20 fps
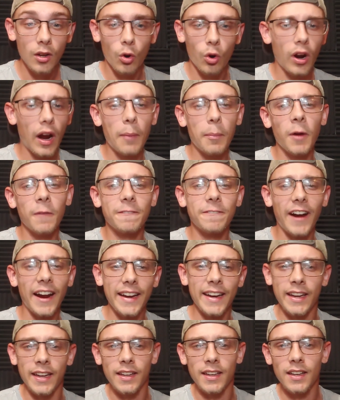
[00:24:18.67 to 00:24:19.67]
Or how about
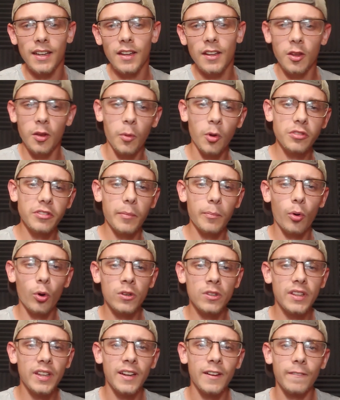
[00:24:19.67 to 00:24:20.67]
fighting? The most
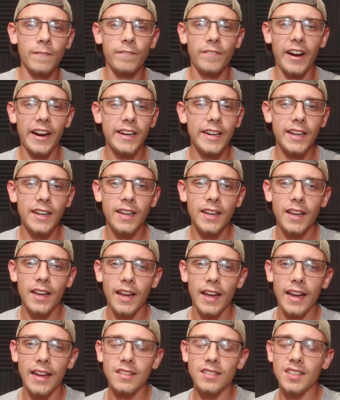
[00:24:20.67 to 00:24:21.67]
important thing in fighting
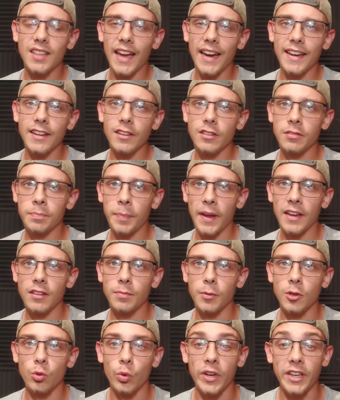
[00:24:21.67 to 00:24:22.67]
is getting space
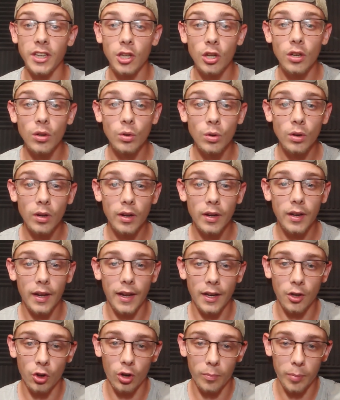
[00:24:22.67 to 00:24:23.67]
between you
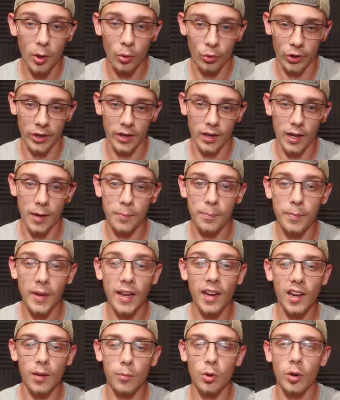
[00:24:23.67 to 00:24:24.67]
and your opponent, and
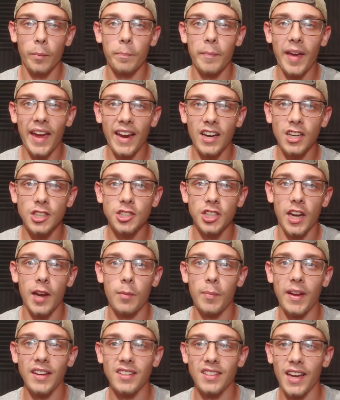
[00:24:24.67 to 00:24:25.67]
being able to manage and
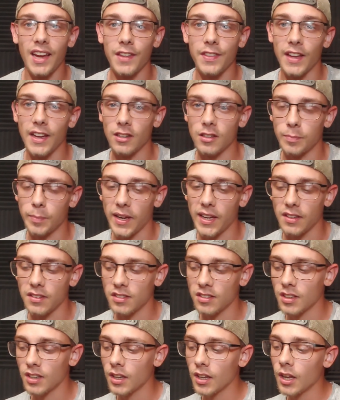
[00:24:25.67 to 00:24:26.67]
maintain that space.
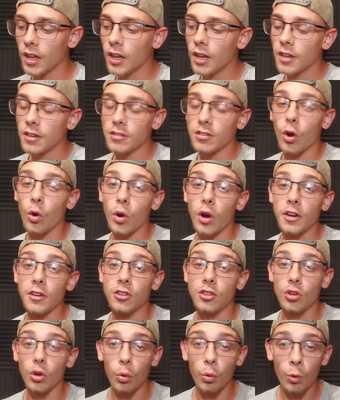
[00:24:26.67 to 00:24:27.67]
So a
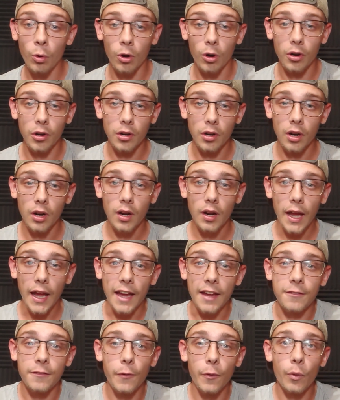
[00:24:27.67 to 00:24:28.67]
door,
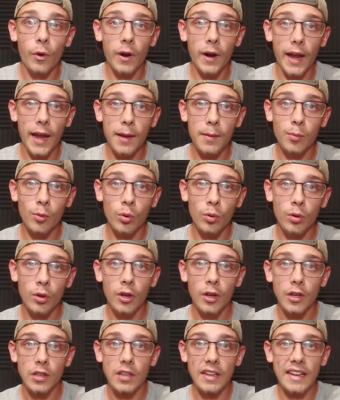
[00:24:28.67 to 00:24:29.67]
if you are able
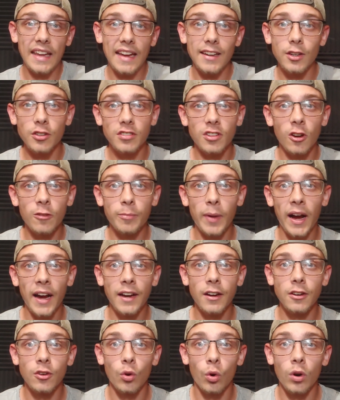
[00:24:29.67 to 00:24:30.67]
to get yourself behind
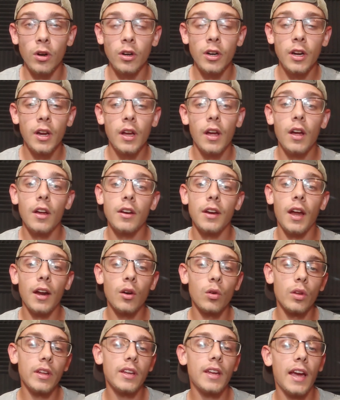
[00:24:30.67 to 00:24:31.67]
a door, not
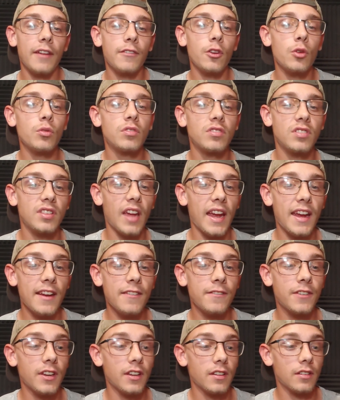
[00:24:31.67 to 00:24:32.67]
only have you
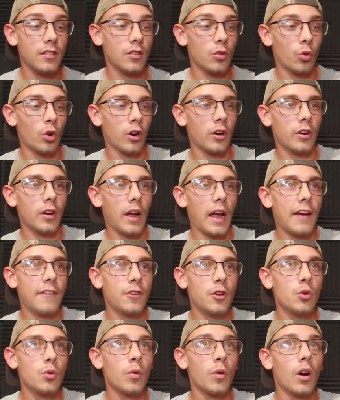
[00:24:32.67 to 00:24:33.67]
saved or have
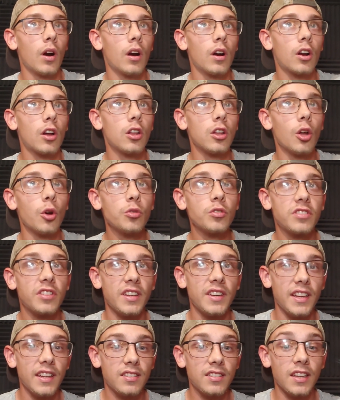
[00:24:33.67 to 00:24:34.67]
you closed the
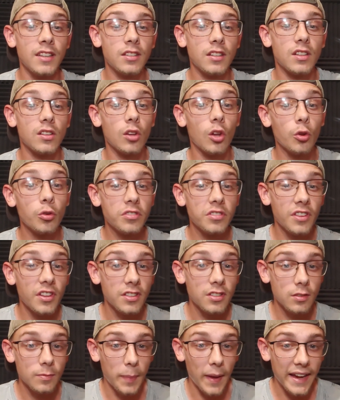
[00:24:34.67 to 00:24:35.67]
distance, closed the
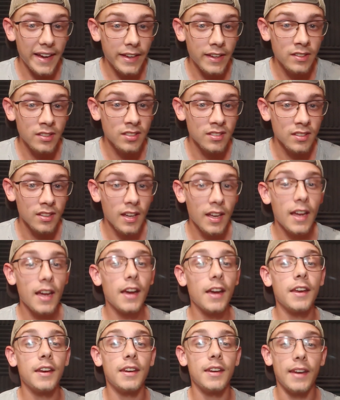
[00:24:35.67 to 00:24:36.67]
space,
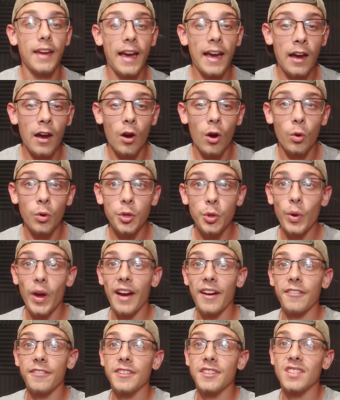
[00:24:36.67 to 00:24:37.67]
now you
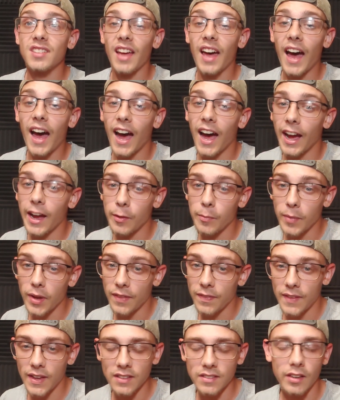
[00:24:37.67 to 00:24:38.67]
have time,
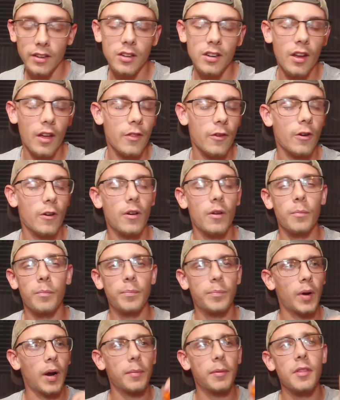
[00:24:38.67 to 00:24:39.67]
and that's another,
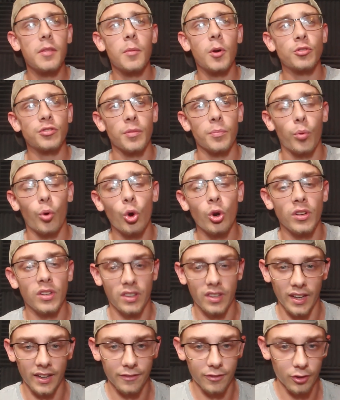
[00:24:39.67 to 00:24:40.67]
probably the most important
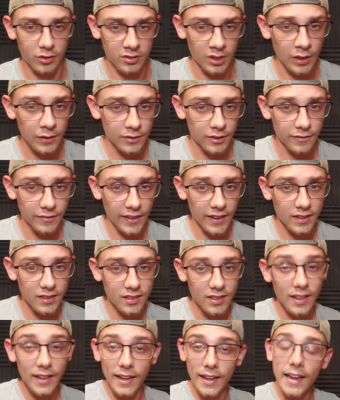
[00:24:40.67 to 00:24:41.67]
thing for self-defense,
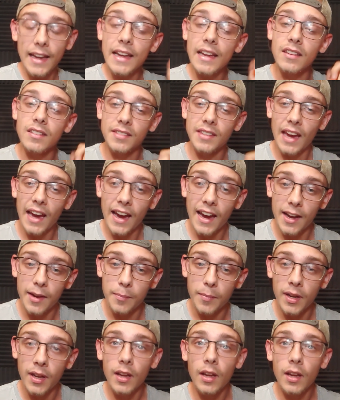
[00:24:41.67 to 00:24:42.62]
is time.